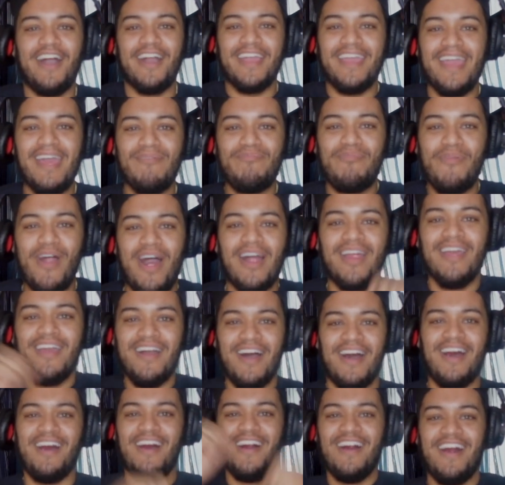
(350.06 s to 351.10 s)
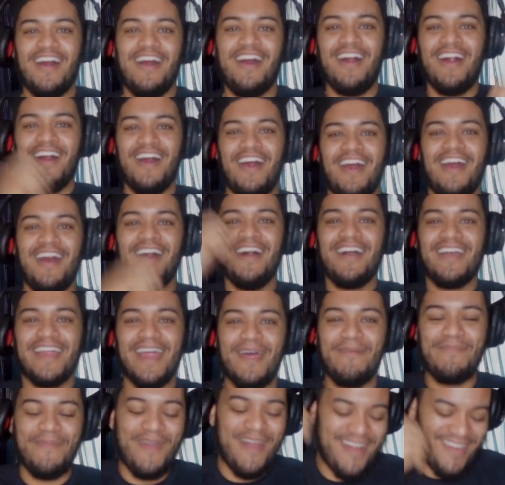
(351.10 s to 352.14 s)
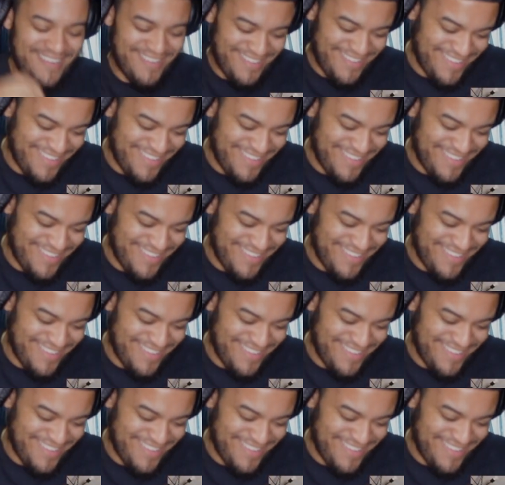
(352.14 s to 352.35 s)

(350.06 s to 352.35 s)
Camp Rock, Camp Rock.